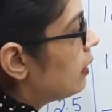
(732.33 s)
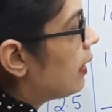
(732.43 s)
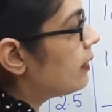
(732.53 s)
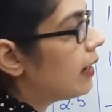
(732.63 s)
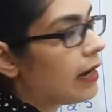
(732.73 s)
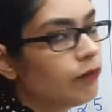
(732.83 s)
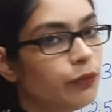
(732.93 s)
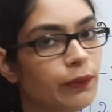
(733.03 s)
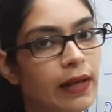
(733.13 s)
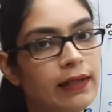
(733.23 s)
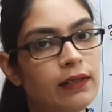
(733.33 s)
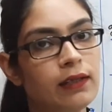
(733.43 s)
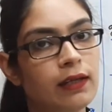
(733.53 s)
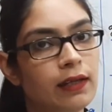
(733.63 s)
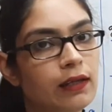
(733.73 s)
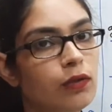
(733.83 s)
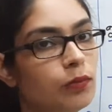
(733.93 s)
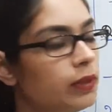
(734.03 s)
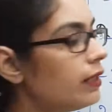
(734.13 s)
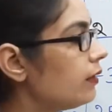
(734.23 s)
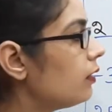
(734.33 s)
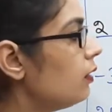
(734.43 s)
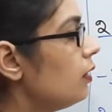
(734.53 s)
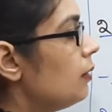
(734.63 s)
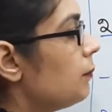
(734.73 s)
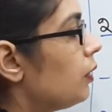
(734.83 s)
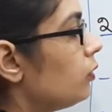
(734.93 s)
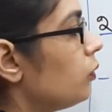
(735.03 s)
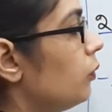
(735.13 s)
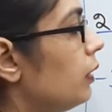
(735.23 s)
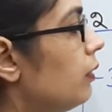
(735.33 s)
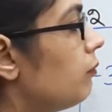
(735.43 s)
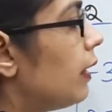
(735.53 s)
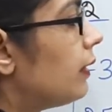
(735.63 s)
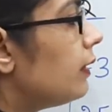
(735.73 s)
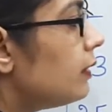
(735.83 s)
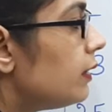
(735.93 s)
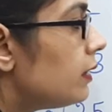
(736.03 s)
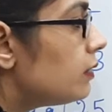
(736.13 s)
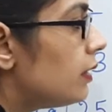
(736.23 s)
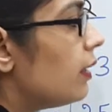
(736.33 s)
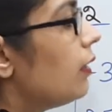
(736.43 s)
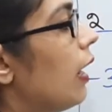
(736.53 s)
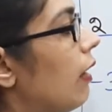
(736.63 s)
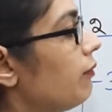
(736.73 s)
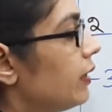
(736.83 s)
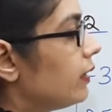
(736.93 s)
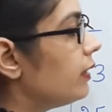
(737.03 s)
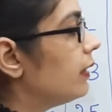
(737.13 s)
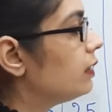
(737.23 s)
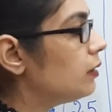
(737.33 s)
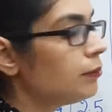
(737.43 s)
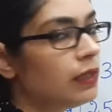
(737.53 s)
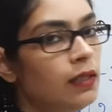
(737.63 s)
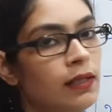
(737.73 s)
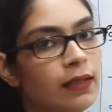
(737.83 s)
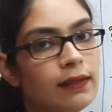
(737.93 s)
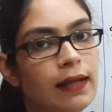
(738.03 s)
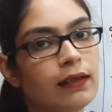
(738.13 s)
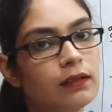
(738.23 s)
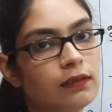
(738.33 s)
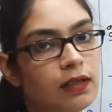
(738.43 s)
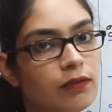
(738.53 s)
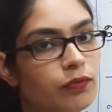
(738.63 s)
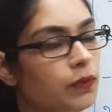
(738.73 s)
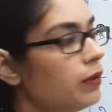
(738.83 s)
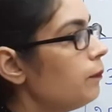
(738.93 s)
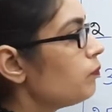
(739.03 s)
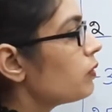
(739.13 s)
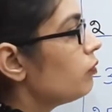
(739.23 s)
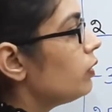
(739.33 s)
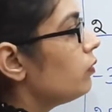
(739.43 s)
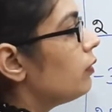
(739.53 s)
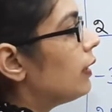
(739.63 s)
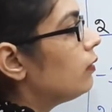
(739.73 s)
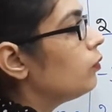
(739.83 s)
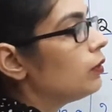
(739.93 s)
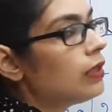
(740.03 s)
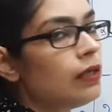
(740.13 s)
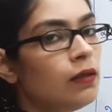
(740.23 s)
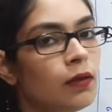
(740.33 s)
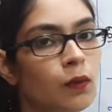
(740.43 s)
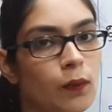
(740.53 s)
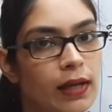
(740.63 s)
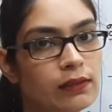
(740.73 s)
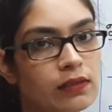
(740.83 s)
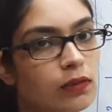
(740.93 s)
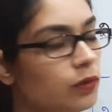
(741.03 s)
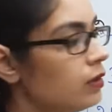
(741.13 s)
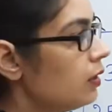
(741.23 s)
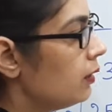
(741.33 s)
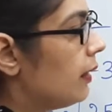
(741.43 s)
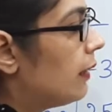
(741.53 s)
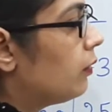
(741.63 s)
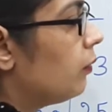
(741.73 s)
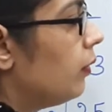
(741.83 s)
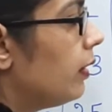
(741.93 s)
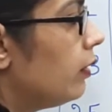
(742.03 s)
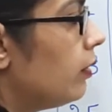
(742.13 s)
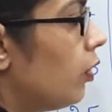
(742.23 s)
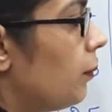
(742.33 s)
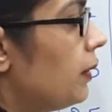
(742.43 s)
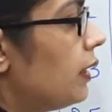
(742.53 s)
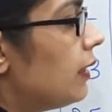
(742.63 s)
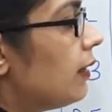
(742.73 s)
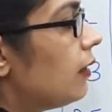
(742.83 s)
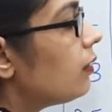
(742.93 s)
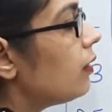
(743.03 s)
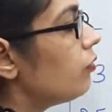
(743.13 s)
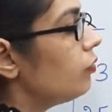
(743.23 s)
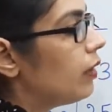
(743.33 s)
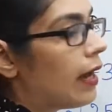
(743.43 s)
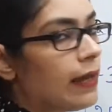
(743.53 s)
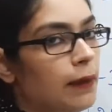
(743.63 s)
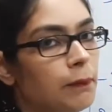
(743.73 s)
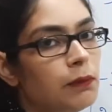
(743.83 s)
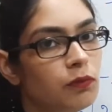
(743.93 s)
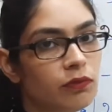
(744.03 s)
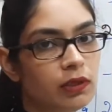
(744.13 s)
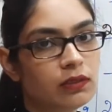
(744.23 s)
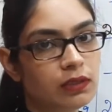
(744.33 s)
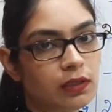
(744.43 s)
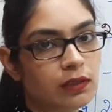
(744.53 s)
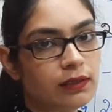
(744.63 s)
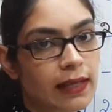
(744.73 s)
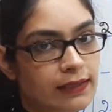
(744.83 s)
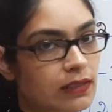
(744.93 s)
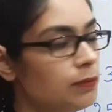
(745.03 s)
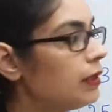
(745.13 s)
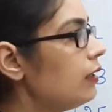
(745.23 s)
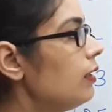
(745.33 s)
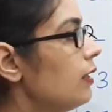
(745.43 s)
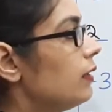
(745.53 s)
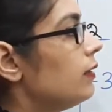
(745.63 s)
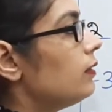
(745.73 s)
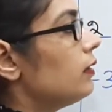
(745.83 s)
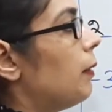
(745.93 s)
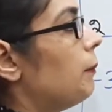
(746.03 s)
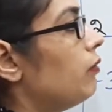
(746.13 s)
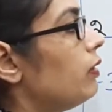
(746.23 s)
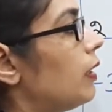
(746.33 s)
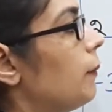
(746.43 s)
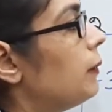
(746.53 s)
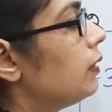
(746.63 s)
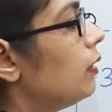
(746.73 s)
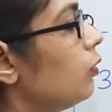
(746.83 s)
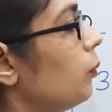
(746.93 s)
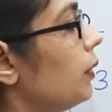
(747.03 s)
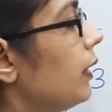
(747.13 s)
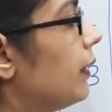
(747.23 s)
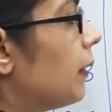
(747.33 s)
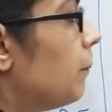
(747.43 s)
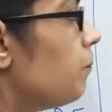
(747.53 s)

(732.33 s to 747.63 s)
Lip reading: I have to write in numerator, because only one digit is there after the decimal, that therefore with 1 only 1 0. That too in denominator, if I am removing the decimal, this number will come in the numerator,